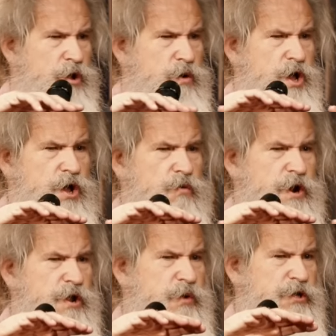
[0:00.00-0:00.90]
uh,
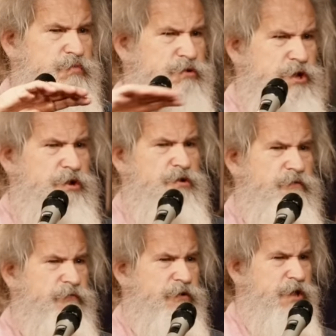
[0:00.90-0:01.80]
what anybody's
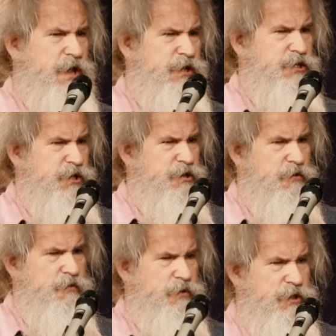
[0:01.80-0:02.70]
political affiliation
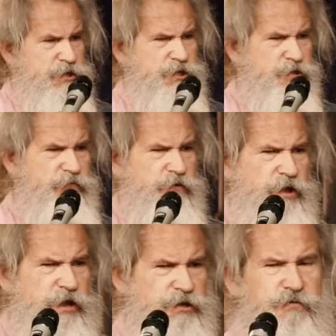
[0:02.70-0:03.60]
or religious
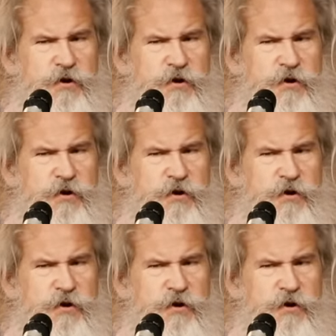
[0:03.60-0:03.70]
affiliation